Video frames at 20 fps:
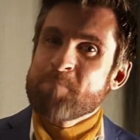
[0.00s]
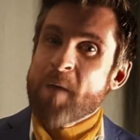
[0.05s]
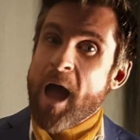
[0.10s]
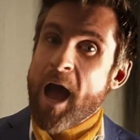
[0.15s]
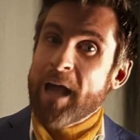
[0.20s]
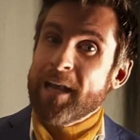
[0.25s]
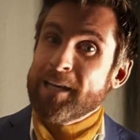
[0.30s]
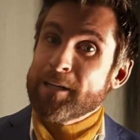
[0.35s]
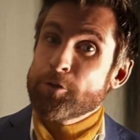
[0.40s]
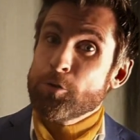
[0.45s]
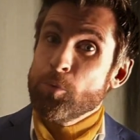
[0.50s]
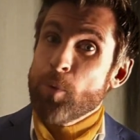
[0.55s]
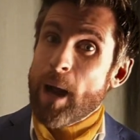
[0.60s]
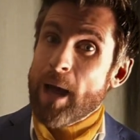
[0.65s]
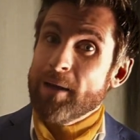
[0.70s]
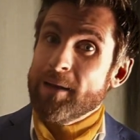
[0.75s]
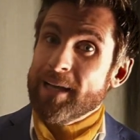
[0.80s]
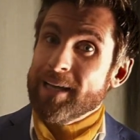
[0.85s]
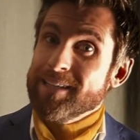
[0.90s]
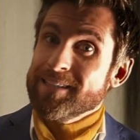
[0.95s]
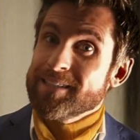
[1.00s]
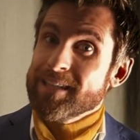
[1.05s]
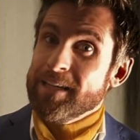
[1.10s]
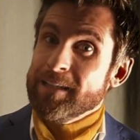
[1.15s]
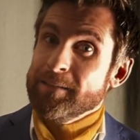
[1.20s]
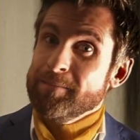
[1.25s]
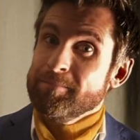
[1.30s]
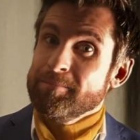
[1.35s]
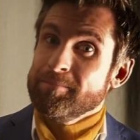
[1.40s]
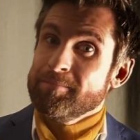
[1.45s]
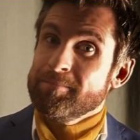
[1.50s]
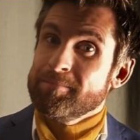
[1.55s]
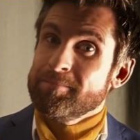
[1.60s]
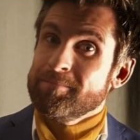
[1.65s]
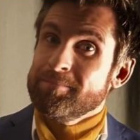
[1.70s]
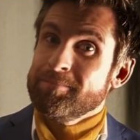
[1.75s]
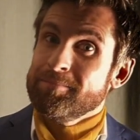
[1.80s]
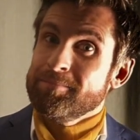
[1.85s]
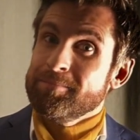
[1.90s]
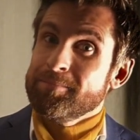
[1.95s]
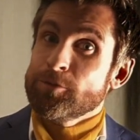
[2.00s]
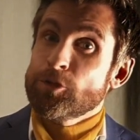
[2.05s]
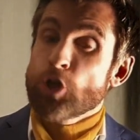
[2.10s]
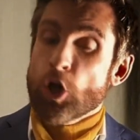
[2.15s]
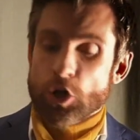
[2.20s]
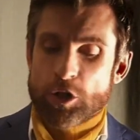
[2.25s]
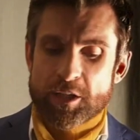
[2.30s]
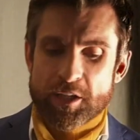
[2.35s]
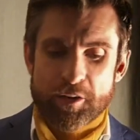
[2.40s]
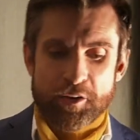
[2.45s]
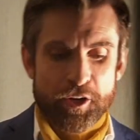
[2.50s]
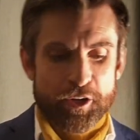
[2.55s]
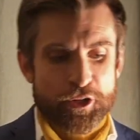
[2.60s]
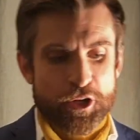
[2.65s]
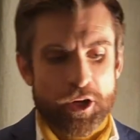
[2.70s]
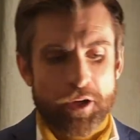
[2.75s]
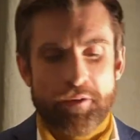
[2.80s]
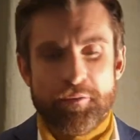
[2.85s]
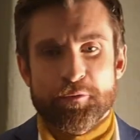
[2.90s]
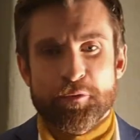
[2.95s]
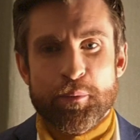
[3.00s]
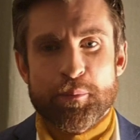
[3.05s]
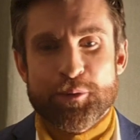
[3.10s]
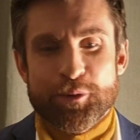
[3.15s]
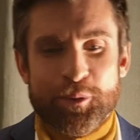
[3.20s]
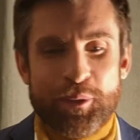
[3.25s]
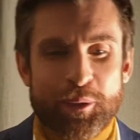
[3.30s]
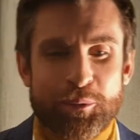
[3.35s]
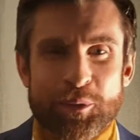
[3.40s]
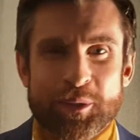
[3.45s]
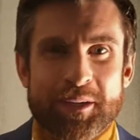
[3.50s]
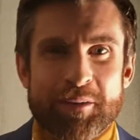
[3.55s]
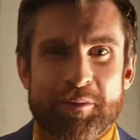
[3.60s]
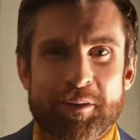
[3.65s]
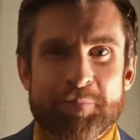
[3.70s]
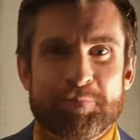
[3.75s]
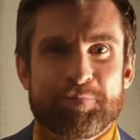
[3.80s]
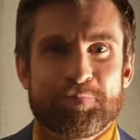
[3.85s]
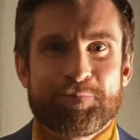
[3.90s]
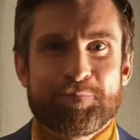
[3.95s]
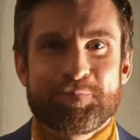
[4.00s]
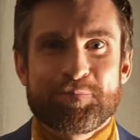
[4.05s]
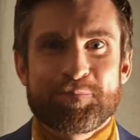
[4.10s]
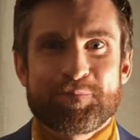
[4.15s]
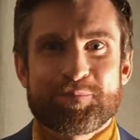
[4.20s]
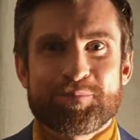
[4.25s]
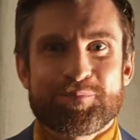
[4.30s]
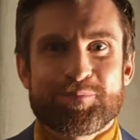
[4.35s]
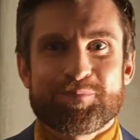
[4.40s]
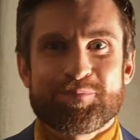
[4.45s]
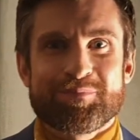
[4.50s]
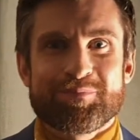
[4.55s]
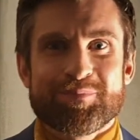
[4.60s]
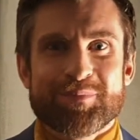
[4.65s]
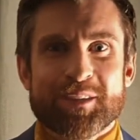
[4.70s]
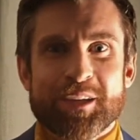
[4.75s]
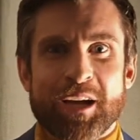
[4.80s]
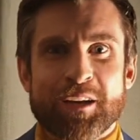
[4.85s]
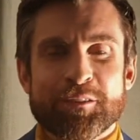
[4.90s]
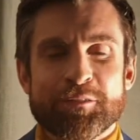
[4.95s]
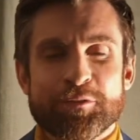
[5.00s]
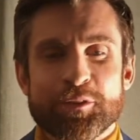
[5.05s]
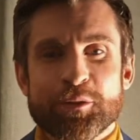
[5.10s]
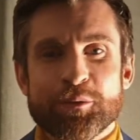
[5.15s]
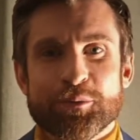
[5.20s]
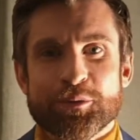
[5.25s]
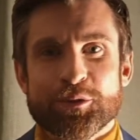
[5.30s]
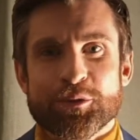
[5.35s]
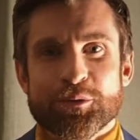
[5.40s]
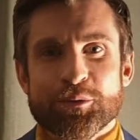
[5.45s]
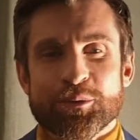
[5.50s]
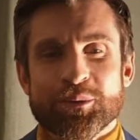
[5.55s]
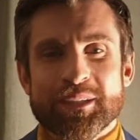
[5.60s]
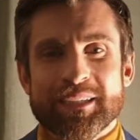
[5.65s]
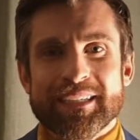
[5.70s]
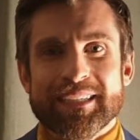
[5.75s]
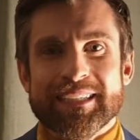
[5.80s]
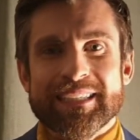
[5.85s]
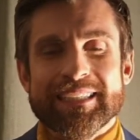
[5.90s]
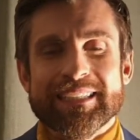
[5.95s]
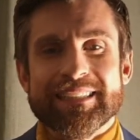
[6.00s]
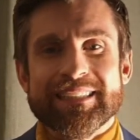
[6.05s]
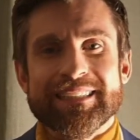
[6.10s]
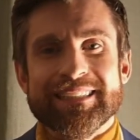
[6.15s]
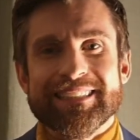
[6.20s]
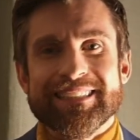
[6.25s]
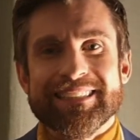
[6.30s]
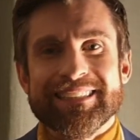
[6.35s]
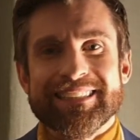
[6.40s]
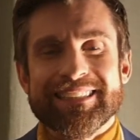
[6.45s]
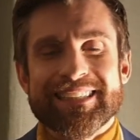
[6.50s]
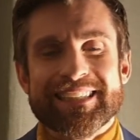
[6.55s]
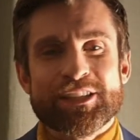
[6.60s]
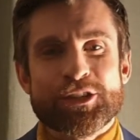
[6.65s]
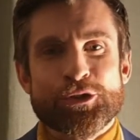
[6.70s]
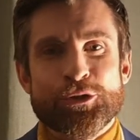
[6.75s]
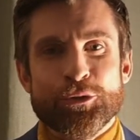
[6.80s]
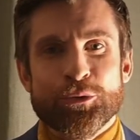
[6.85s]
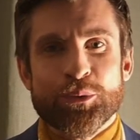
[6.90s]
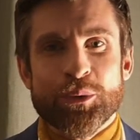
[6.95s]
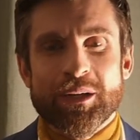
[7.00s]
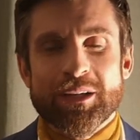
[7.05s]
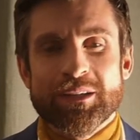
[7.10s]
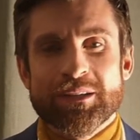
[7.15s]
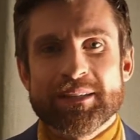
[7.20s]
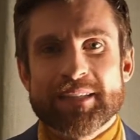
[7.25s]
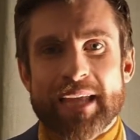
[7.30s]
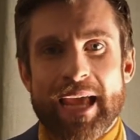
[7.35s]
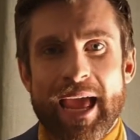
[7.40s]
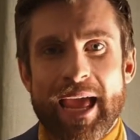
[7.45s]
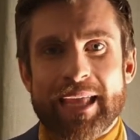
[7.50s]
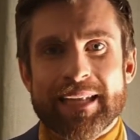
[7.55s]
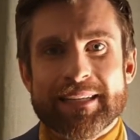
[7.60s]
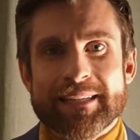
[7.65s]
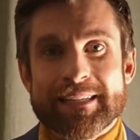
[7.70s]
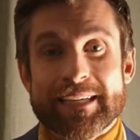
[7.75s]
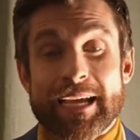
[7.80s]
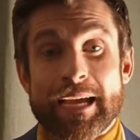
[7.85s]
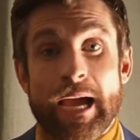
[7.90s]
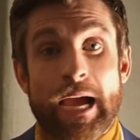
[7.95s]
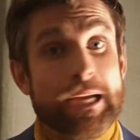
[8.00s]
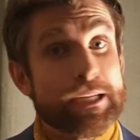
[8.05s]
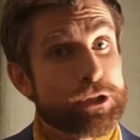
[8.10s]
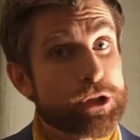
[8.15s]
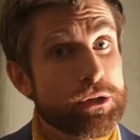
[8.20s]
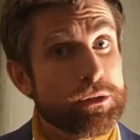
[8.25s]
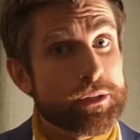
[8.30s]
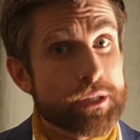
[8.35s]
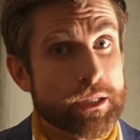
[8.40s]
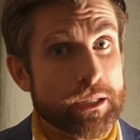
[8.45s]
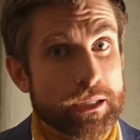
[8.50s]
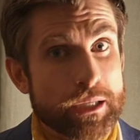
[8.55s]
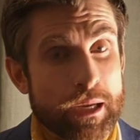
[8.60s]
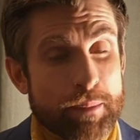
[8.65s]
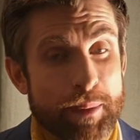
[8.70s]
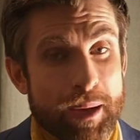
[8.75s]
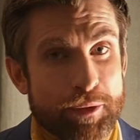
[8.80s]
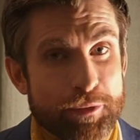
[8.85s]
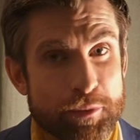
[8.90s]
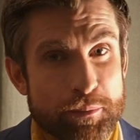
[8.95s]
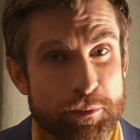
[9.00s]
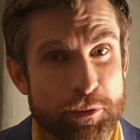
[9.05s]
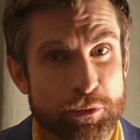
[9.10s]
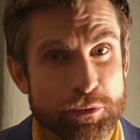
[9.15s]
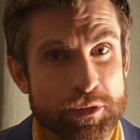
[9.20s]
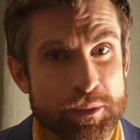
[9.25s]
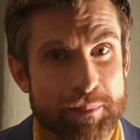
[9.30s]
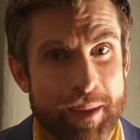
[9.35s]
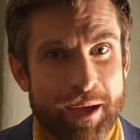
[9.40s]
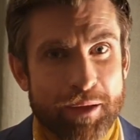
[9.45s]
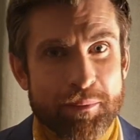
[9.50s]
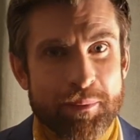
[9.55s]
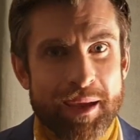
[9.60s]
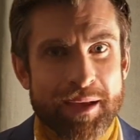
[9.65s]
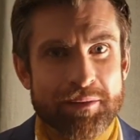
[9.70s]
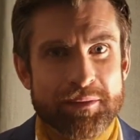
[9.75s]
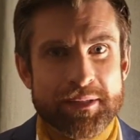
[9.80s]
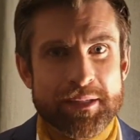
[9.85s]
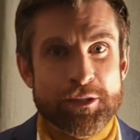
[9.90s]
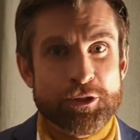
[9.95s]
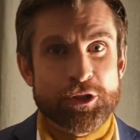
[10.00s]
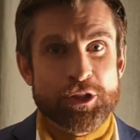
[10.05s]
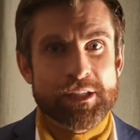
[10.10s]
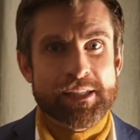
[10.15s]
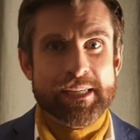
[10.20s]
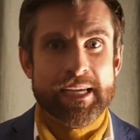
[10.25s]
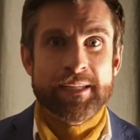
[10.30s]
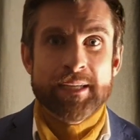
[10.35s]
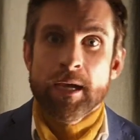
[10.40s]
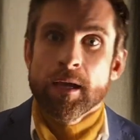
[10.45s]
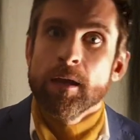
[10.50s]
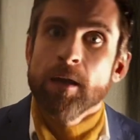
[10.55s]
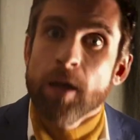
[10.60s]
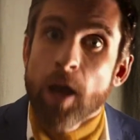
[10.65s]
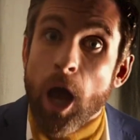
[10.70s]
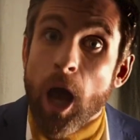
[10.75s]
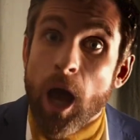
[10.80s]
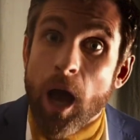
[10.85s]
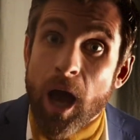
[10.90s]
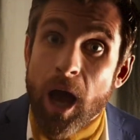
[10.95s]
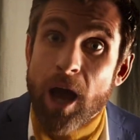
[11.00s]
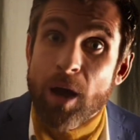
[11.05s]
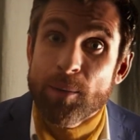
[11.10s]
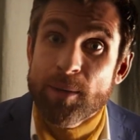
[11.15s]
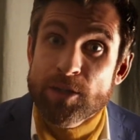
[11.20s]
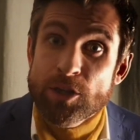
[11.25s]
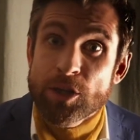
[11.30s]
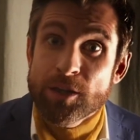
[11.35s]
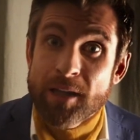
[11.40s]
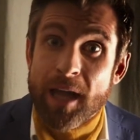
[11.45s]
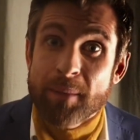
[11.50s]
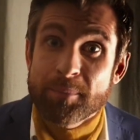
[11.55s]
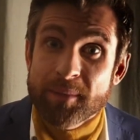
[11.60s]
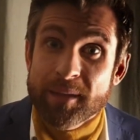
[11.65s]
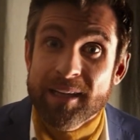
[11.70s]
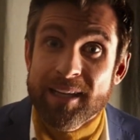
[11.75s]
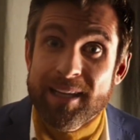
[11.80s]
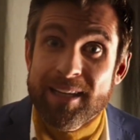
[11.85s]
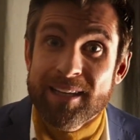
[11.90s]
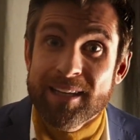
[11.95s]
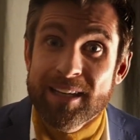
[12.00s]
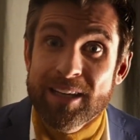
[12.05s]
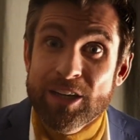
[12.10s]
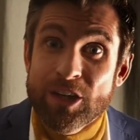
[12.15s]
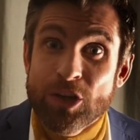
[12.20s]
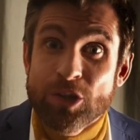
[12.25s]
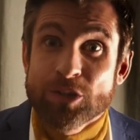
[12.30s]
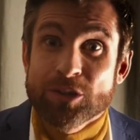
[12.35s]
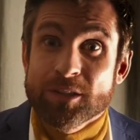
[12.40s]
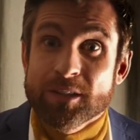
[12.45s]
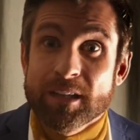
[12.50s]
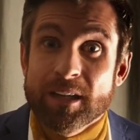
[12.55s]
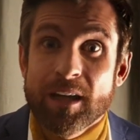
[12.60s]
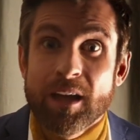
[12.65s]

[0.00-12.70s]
A little while later, Toxer returned from doing whatever young folk do in this new world, and I told her about the mute mountain. She said, oh, he turned up, did he? Good.